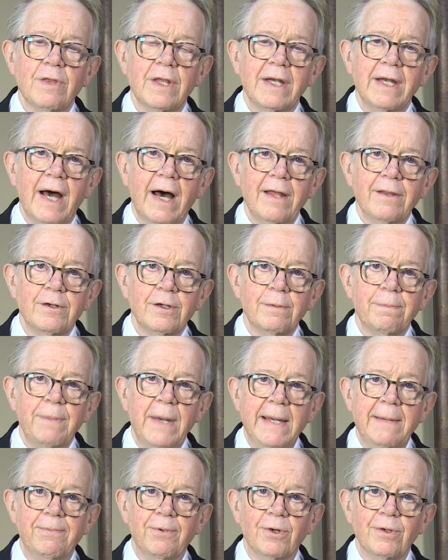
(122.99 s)
that other
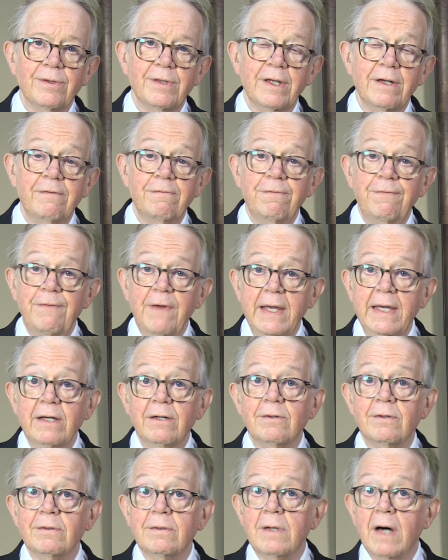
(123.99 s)
people that
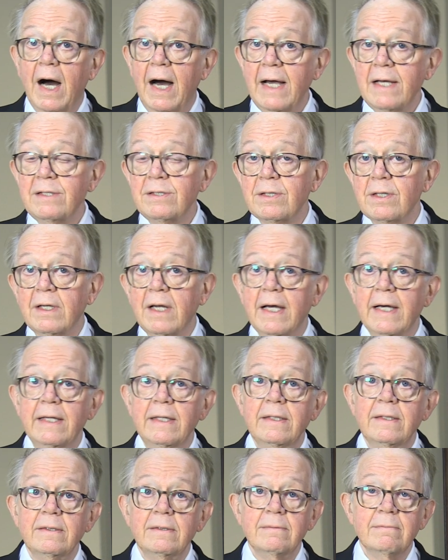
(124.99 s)
feel
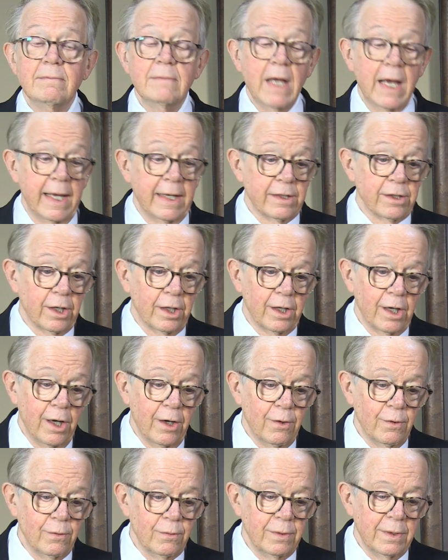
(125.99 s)
isolated and
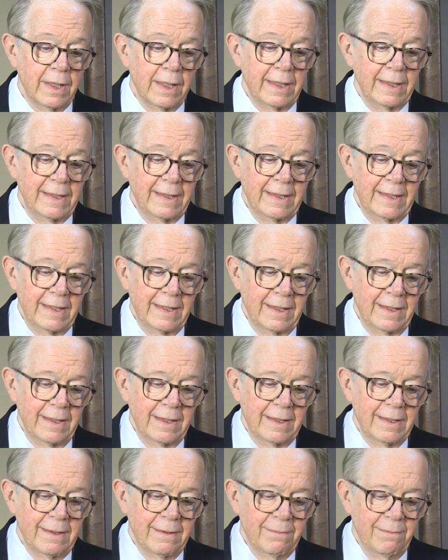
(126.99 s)
alone
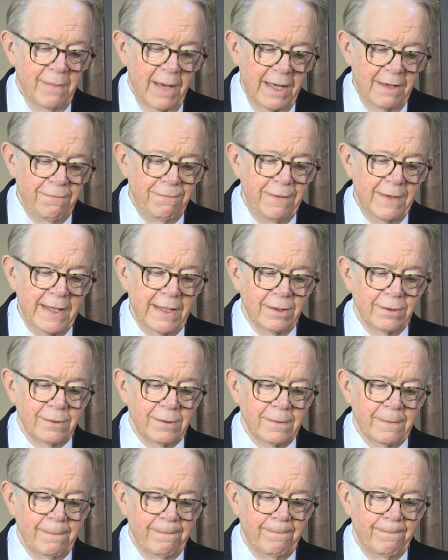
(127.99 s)
may
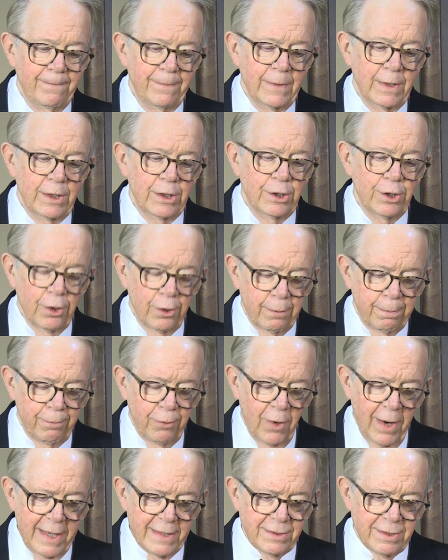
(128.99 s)
feel your
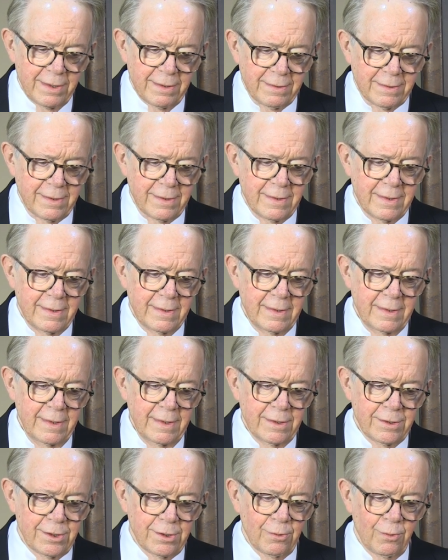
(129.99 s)
presence
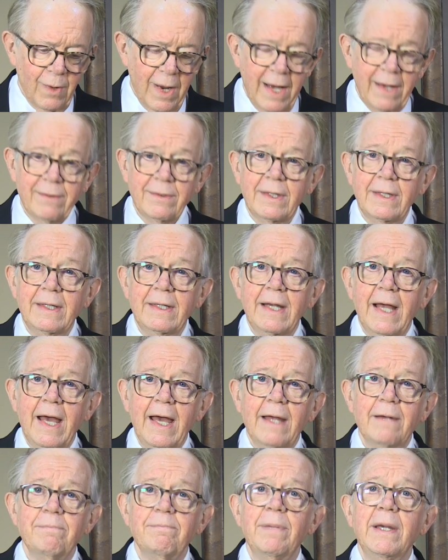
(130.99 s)
surrounding
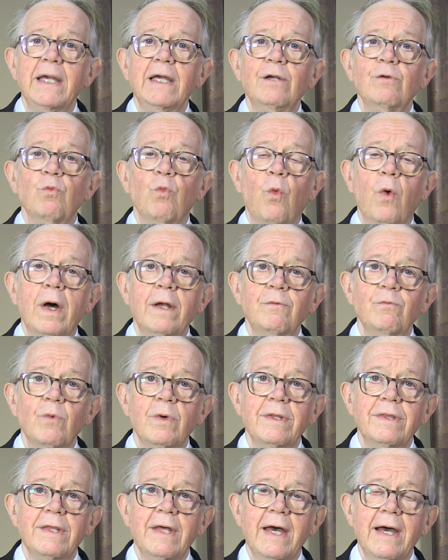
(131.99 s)
and being one
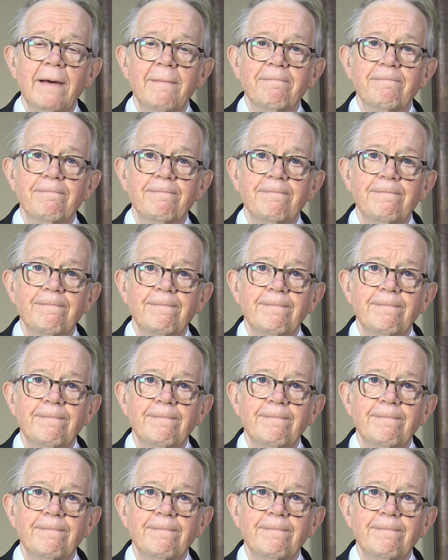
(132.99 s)
with them.